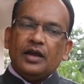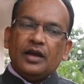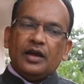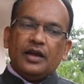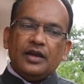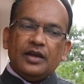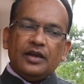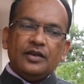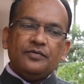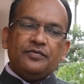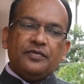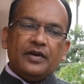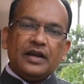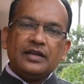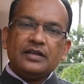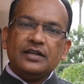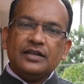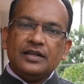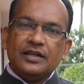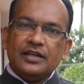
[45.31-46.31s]
in
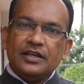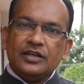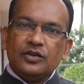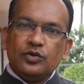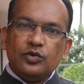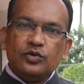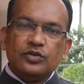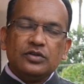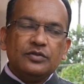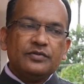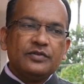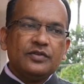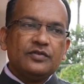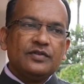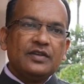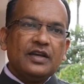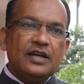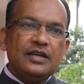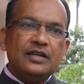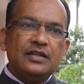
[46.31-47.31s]
fact, in an inclusive
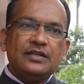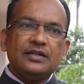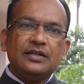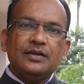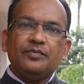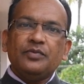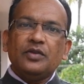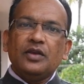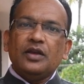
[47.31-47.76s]
society